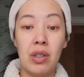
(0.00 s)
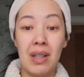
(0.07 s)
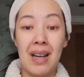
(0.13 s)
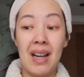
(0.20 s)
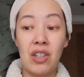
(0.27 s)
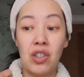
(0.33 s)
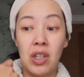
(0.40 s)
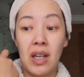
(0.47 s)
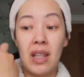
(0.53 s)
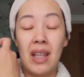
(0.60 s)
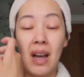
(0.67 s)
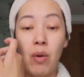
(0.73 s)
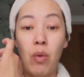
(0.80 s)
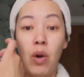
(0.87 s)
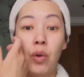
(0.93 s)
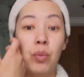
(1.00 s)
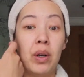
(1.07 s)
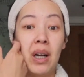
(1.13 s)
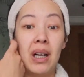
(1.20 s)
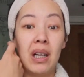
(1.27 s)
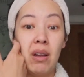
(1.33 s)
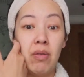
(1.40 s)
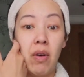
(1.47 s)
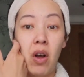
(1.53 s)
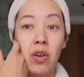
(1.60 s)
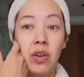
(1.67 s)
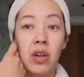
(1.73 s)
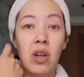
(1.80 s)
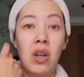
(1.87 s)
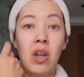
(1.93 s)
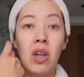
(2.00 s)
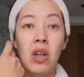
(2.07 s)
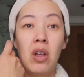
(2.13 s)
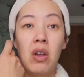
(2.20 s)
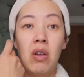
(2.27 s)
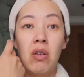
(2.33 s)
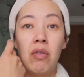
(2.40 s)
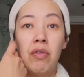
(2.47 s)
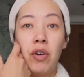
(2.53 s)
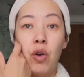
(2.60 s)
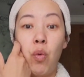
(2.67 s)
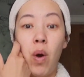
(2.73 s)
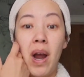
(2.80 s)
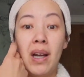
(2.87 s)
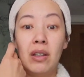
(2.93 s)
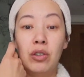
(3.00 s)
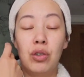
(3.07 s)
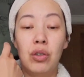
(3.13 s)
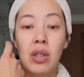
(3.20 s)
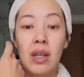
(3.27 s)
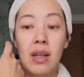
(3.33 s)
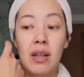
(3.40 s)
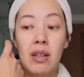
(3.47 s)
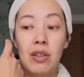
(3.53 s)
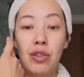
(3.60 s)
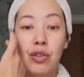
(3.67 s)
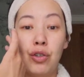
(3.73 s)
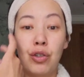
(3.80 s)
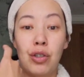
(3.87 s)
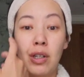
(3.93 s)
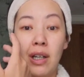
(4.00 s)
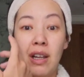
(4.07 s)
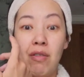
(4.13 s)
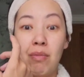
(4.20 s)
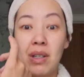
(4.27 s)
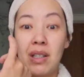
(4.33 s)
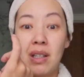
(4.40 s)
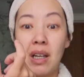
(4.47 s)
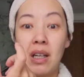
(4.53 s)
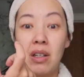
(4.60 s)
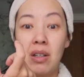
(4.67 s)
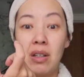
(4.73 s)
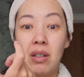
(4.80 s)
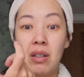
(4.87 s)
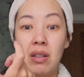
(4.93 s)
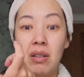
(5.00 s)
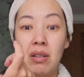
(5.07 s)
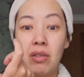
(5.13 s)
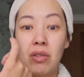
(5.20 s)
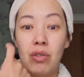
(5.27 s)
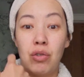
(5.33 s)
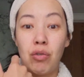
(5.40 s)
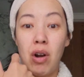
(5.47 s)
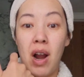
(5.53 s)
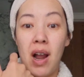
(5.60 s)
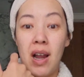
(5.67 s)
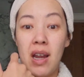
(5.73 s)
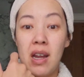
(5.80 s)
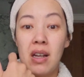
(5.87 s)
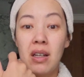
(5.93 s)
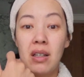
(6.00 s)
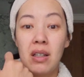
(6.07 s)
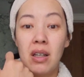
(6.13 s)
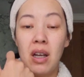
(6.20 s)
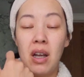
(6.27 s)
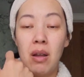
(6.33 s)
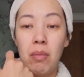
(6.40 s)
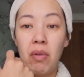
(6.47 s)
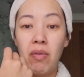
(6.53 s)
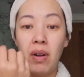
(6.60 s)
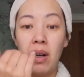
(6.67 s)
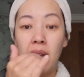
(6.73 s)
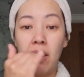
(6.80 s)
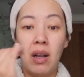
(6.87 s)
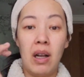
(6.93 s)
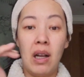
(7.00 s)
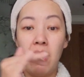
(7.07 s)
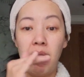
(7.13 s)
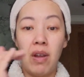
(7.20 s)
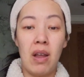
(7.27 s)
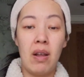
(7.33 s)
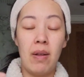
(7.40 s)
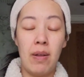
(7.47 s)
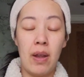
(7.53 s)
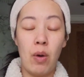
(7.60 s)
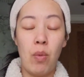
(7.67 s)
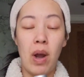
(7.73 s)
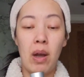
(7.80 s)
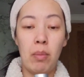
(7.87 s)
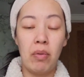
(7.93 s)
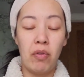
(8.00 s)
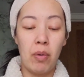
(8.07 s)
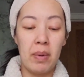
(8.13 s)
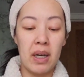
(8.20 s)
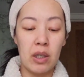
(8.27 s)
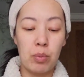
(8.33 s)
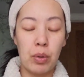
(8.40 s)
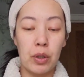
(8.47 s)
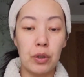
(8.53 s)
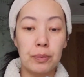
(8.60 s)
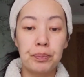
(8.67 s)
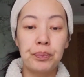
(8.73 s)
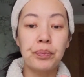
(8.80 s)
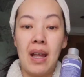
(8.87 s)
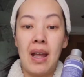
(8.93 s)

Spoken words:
And actually that one, when I leave on for a while, doesn't leave my skin dry if I leave it a while before my next product.